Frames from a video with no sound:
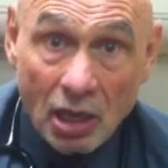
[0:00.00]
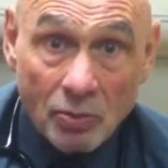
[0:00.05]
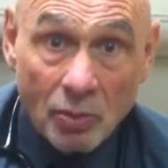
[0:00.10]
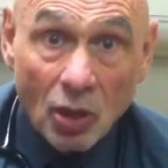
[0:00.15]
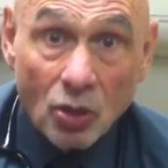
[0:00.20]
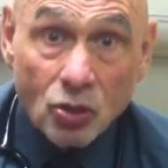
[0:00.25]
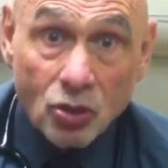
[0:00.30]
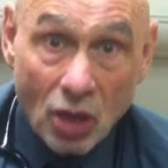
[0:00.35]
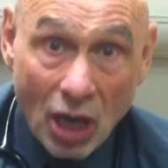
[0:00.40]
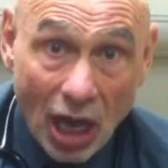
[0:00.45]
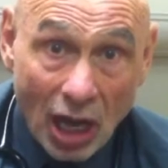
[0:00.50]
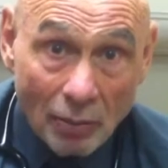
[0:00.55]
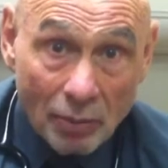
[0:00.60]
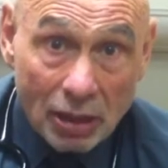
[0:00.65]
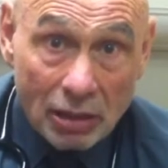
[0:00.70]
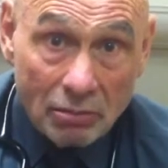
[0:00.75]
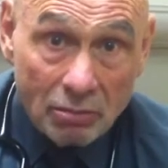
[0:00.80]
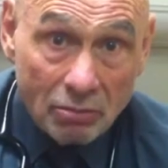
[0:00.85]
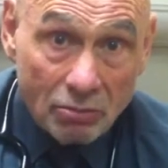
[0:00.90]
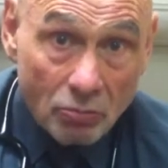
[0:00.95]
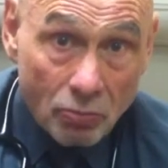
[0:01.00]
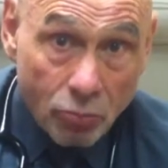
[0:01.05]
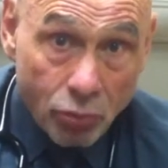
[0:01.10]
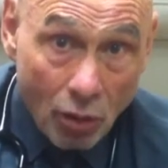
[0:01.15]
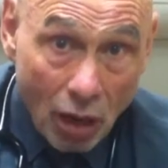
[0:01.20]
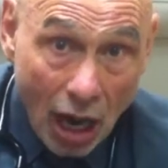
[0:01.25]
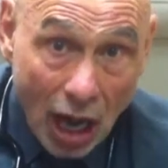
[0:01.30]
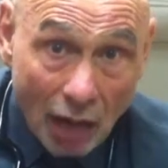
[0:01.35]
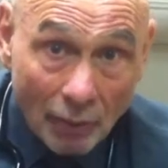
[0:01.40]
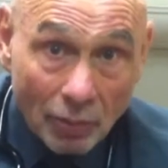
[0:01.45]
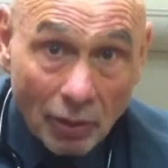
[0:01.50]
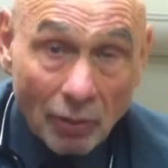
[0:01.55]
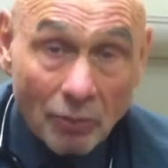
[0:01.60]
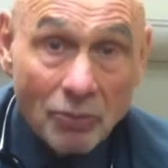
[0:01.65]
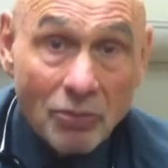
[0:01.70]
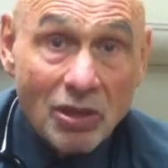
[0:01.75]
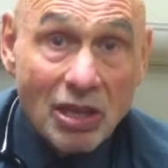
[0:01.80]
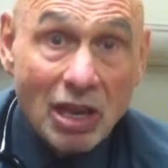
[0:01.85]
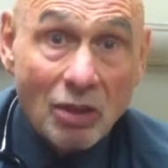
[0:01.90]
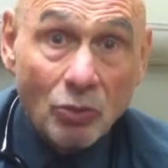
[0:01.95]
The most common
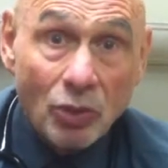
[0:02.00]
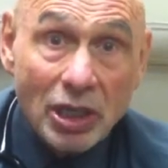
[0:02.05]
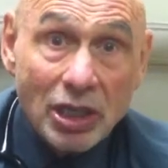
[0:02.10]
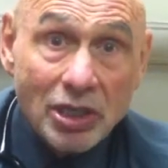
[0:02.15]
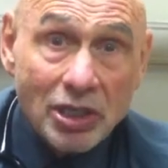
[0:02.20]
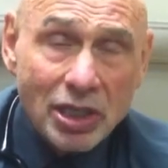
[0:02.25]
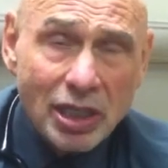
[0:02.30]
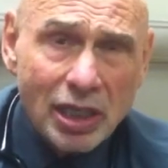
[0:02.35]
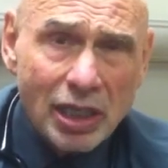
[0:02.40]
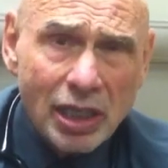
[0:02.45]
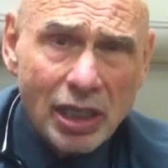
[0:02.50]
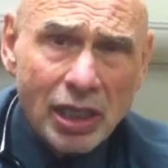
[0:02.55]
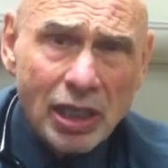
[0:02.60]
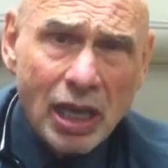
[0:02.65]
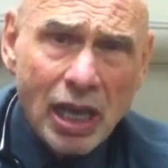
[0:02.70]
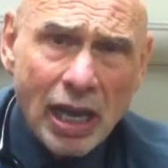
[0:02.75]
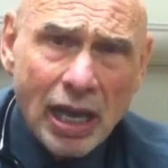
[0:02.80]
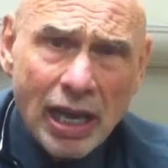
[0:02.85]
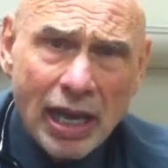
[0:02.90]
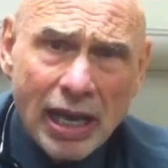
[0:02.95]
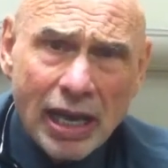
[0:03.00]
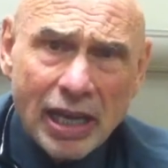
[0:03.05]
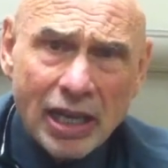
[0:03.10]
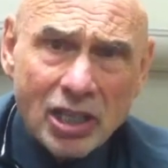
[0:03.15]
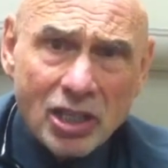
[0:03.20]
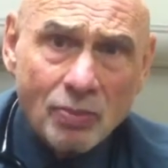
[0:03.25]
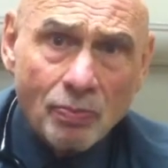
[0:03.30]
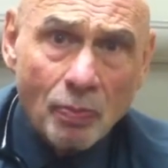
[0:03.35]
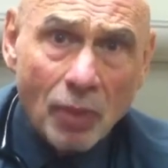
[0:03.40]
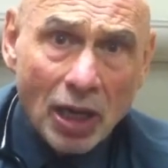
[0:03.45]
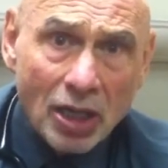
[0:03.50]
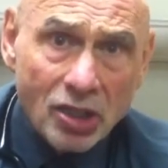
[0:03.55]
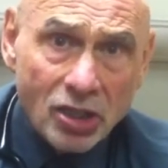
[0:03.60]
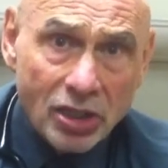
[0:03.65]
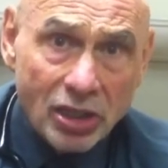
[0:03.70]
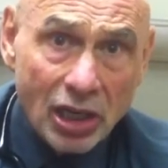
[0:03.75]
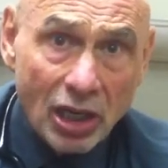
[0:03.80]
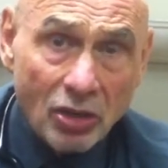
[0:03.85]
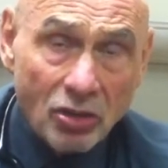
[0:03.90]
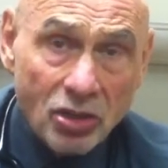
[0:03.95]
problem that we see is
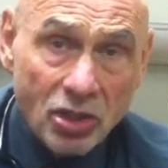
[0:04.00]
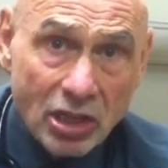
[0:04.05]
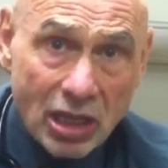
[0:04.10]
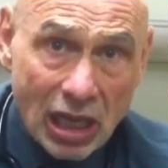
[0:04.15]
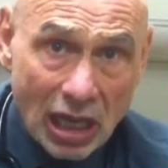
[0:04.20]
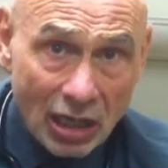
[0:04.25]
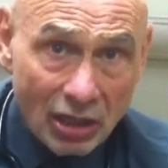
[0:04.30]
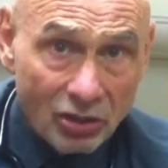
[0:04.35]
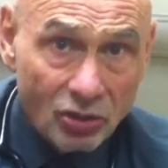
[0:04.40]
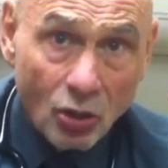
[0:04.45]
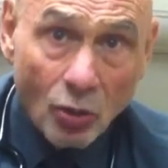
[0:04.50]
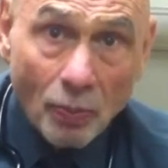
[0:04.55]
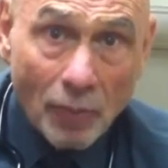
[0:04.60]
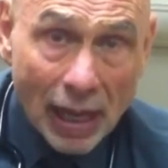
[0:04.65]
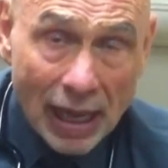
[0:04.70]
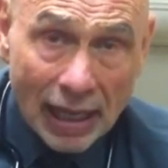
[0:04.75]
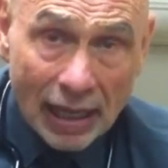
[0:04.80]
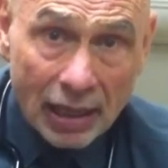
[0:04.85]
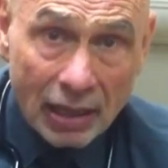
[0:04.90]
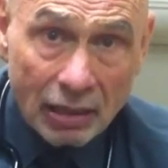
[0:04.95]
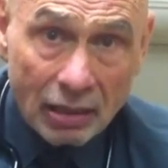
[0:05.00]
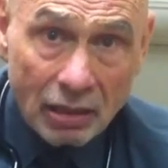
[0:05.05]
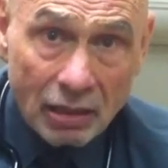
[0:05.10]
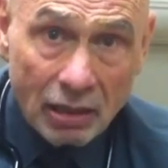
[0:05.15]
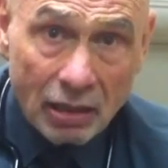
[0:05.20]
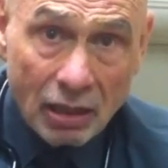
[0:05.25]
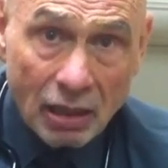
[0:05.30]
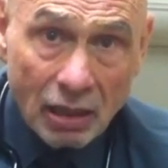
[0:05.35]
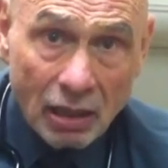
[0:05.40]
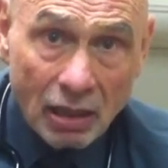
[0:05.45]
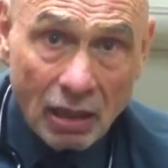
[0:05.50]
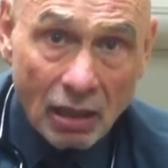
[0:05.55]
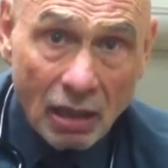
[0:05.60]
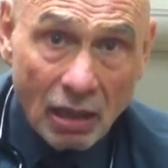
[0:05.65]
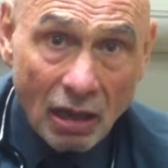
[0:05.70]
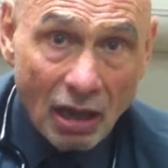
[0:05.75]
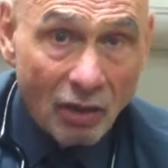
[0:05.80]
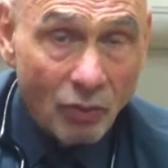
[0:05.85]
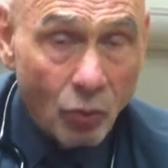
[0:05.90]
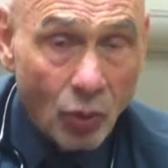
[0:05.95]
musculoskeletal pain,
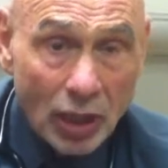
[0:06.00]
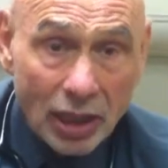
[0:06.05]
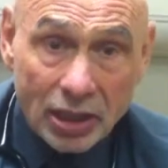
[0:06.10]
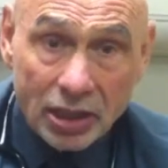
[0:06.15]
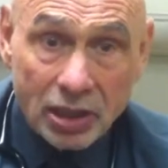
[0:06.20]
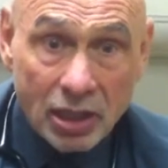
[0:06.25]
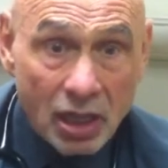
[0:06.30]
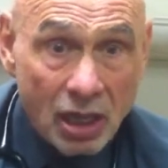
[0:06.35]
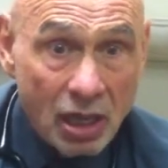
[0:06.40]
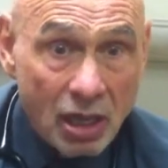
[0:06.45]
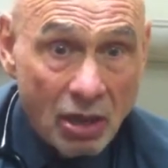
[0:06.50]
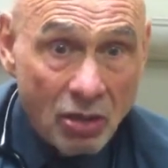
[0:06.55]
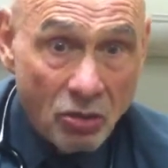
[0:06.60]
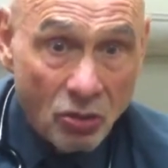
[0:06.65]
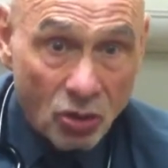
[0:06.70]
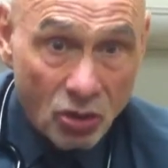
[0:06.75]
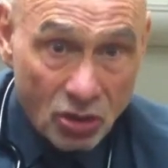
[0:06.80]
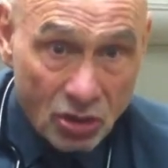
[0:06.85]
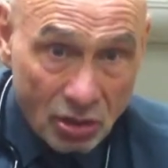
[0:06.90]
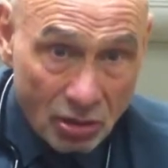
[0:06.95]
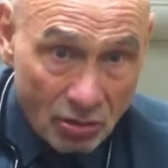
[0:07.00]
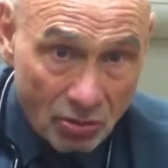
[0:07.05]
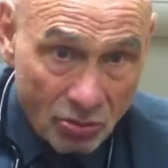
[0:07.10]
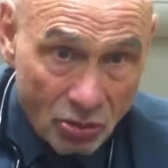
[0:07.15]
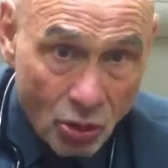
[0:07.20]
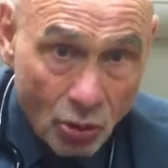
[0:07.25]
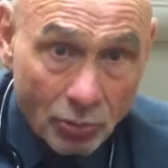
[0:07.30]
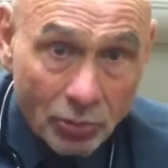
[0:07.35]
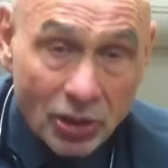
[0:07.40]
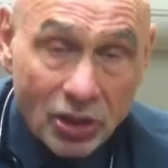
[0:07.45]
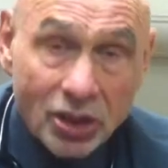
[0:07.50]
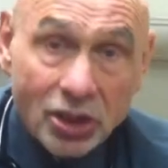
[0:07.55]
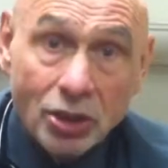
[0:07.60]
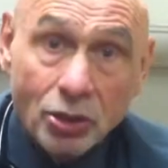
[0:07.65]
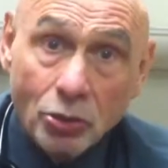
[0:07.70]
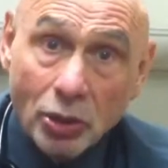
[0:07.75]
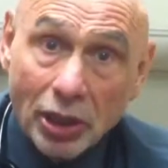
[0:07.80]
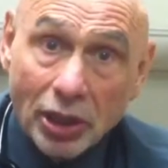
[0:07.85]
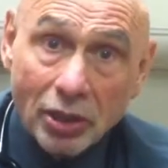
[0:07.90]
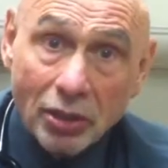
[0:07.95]
of which there's numerous
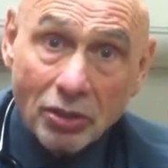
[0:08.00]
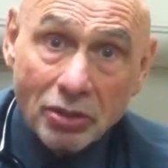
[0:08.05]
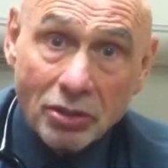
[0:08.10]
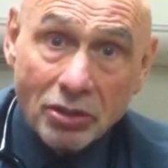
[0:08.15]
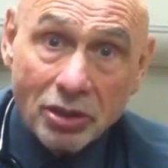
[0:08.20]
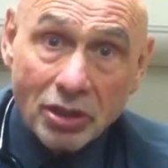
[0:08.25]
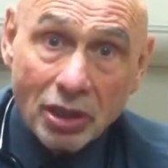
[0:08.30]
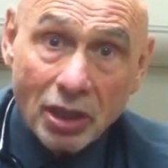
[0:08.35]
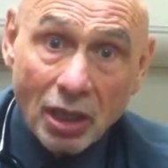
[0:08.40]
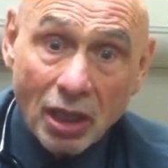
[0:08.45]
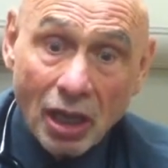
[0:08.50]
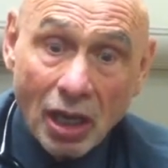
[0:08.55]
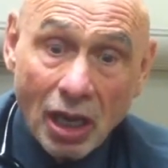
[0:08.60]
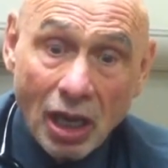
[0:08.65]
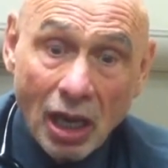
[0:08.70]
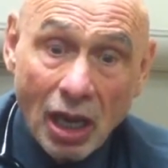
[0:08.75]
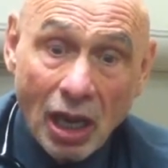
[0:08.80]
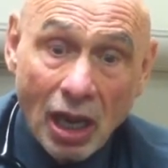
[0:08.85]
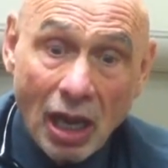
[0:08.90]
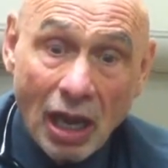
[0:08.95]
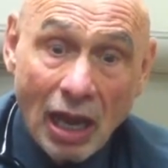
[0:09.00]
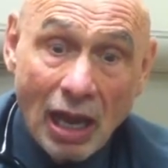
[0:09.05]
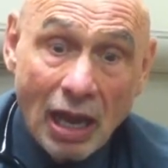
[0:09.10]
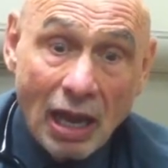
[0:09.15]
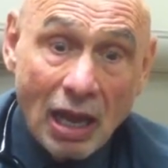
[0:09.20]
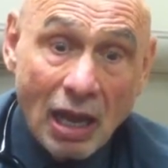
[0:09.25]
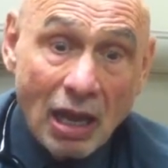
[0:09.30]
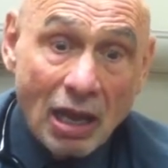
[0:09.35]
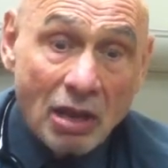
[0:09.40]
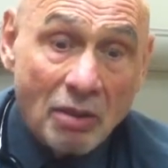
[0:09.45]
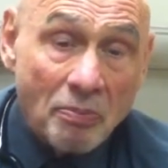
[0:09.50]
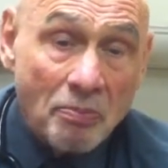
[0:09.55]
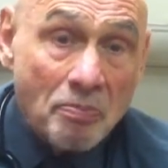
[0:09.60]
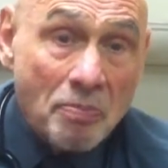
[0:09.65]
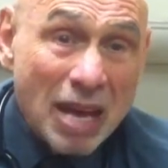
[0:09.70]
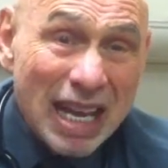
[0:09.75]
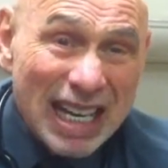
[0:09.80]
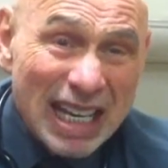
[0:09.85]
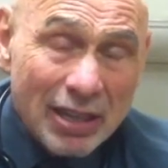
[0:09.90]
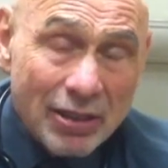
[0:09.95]
triggers,
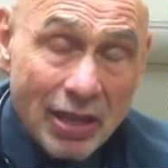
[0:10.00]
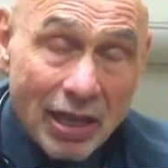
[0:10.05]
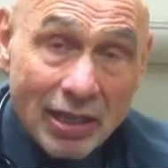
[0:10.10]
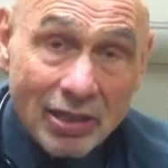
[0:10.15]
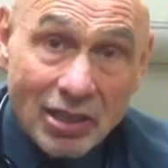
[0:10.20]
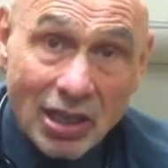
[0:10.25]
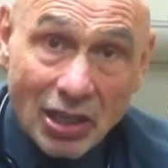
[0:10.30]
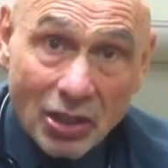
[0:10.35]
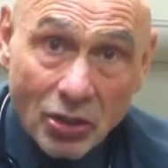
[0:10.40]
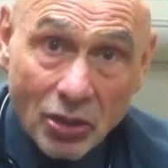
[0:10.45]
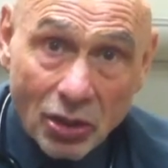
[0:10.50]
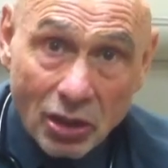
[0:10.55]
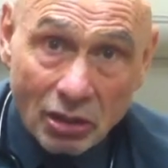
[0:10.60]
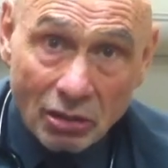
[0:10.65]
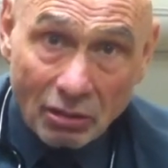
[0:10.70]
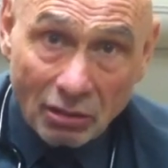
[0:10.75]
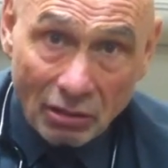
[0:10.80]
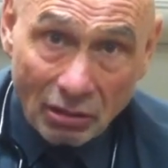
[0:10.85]
many things that could